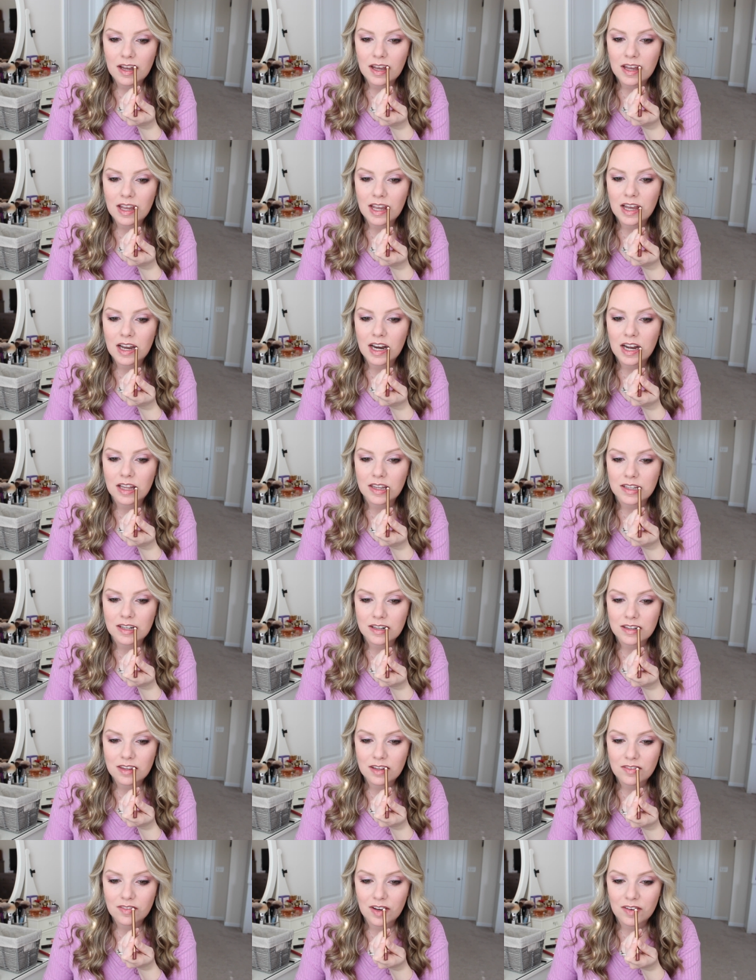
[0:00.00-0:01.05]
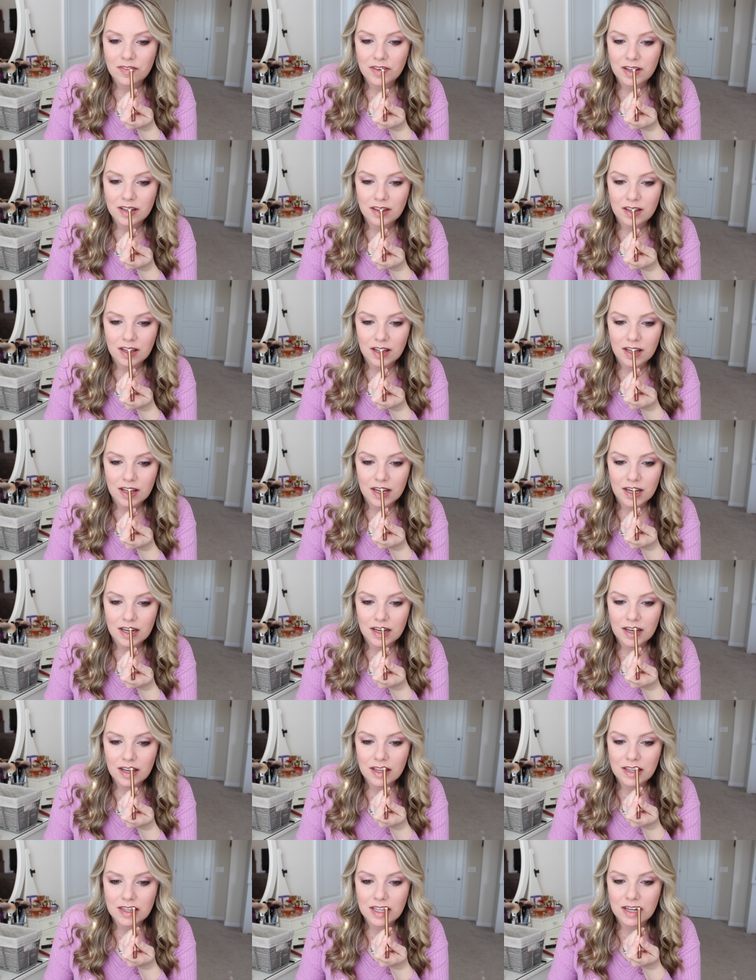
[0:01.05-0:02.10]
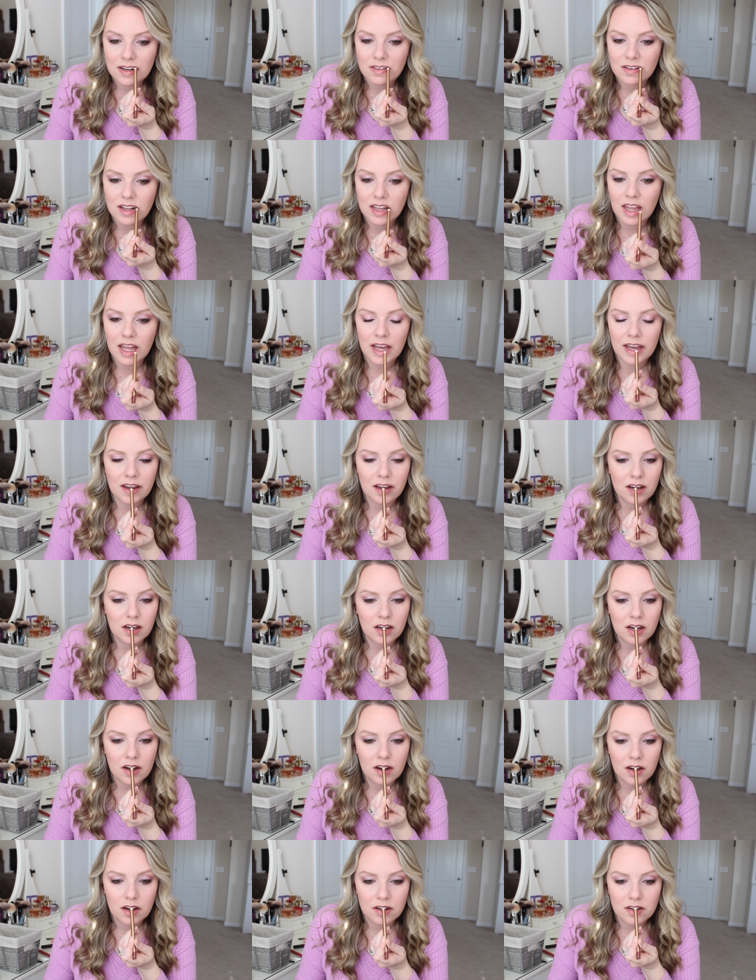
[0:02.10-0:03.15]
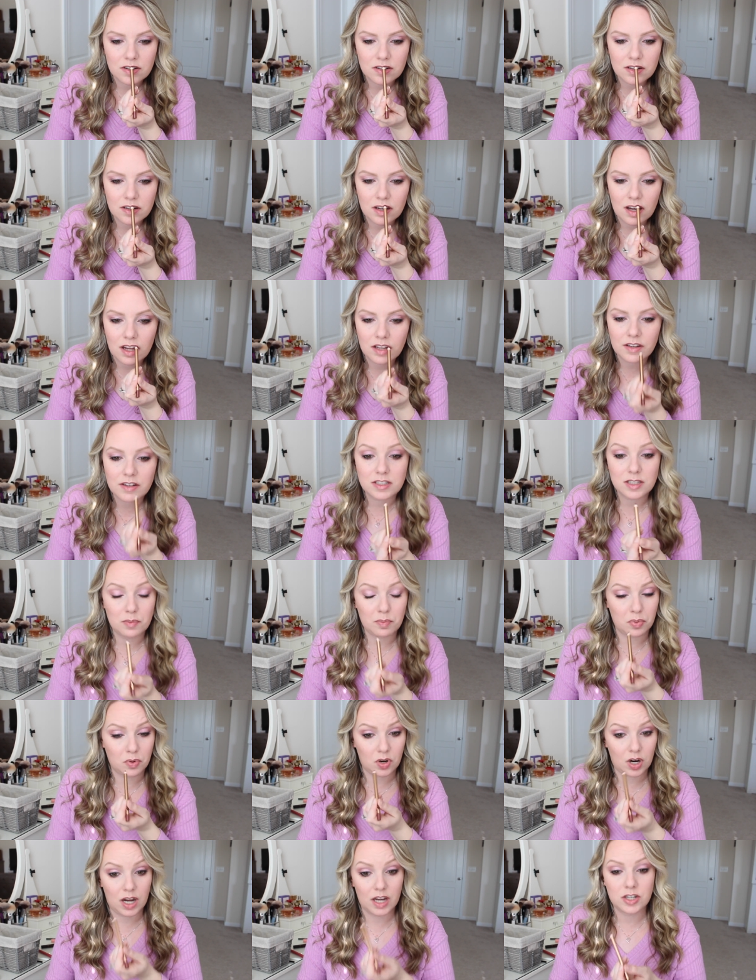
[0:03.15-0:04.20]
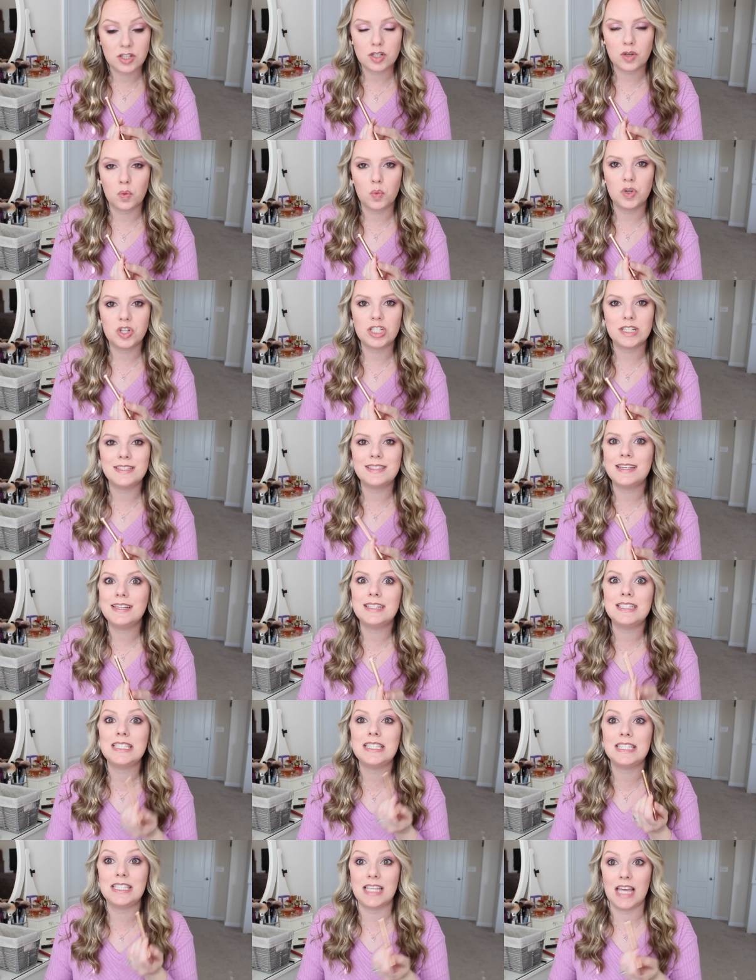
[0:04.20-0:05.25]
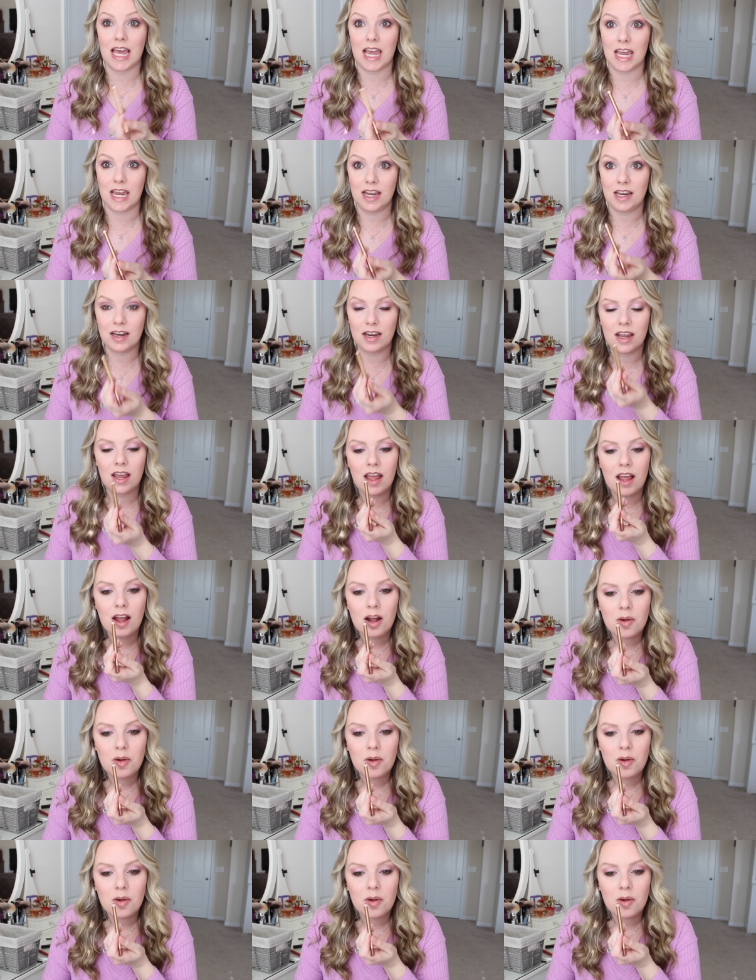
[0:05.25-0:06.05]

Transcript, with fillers: And I looked them up online and they were like a $100 a brush, which is insane.